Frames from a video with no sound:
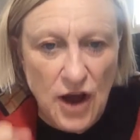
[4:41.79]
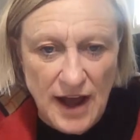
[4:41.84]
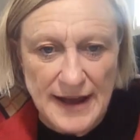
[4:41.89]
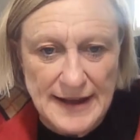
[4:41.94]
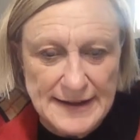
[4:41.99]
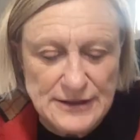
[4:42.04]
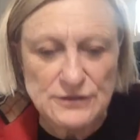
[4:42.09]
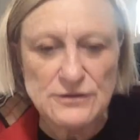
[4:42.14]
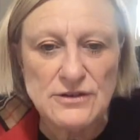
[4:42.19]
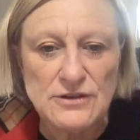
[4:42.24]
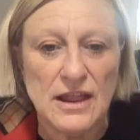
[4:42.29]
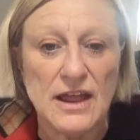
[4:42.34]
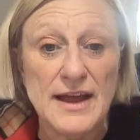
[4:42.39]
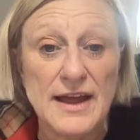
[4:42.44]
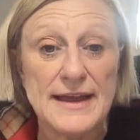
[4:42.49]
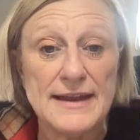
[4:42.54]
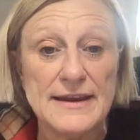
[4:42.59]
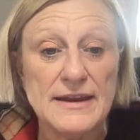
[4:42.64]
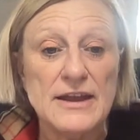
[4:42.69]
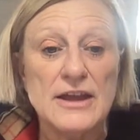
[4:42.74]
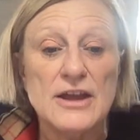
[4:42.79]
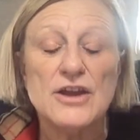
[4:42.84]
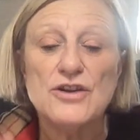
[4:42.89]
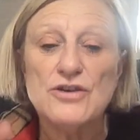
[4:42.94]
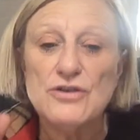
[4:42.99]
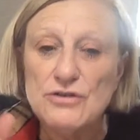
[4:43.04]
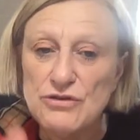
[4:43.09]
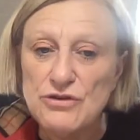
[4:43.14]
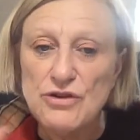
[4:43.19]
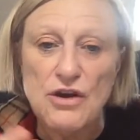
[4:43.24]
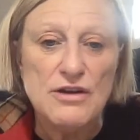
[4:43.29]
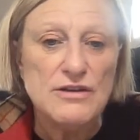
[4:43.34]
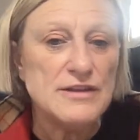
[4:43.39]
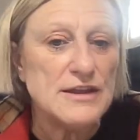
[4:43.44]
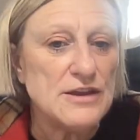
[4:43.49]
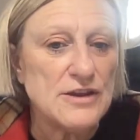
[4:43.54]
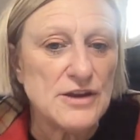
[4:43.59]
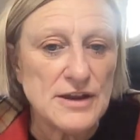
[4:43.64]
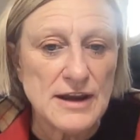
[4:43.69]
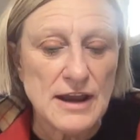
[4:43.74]
ideal client, you know that
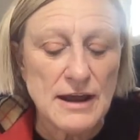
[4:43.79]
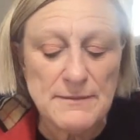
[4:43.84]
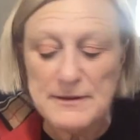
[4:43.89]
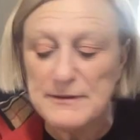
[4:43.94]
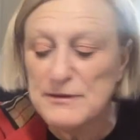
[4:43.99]
you can help them.